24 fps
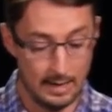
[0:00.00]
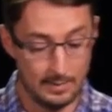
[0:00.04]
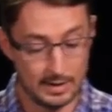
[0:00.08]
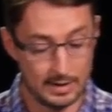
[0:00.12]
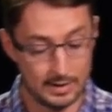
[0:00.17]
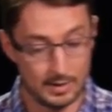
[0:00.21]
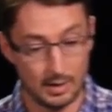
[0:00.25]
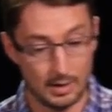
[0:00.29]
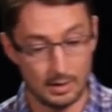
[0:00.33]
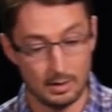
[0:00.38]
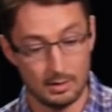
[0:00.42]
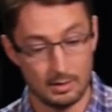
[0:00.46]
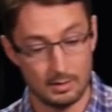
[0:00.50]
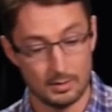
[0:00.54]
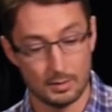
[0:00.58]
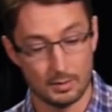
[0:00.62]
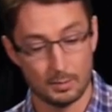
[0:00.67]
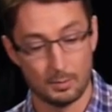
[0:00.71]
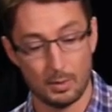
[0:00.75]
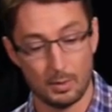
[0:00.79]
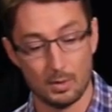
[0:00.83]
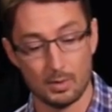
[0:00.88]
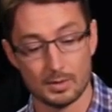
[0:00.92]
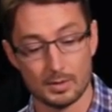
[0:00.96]
ABC
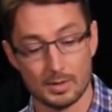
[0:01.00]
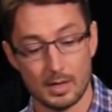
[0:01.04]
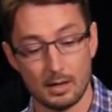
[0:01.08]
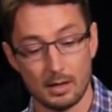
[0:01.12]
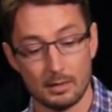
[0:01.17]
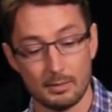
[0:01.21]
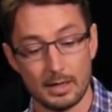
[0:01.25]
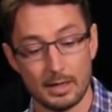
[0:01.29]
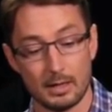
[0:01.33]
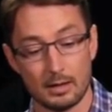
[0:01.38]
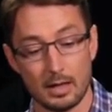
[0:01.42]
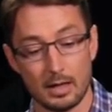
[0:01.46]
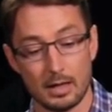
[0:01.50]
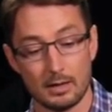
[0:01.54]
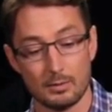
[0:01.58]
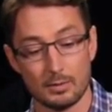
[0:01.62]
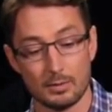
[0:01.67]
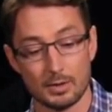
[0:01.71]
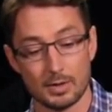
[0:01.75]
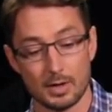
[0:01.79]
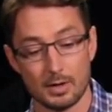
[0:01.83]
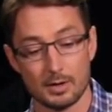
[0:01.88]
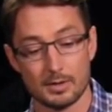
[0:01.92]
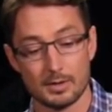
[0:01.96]
News reports Hillary
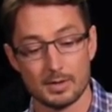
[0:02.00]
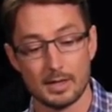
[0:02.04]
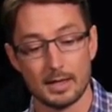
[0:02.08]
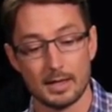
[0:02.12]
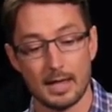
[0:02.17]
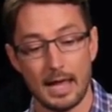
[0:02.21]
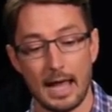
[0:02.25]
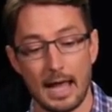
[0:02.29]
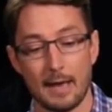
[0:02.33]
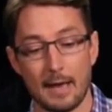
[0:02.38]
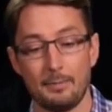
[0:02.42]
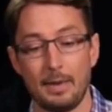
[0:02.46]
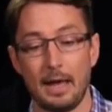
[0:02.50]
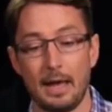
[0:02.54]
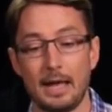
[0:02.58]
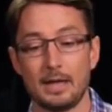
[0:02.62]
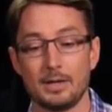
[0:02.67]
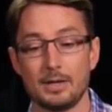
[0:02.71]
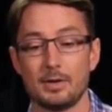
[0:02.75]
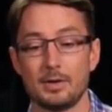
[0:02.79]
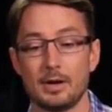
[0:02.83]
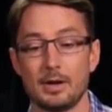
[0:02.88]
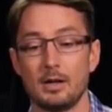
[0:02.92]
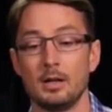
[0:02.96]
Clinton returns to
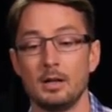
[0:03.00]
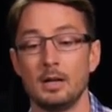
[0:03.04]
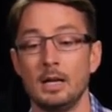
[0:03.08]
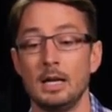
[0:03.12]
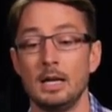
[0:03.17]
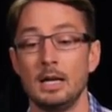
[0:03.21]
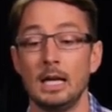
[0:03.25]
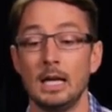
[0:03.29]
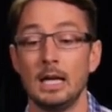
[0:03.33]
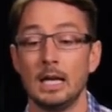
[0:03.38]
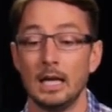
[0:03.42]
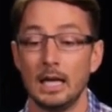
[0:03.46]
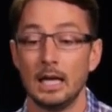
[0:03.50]
campaign trail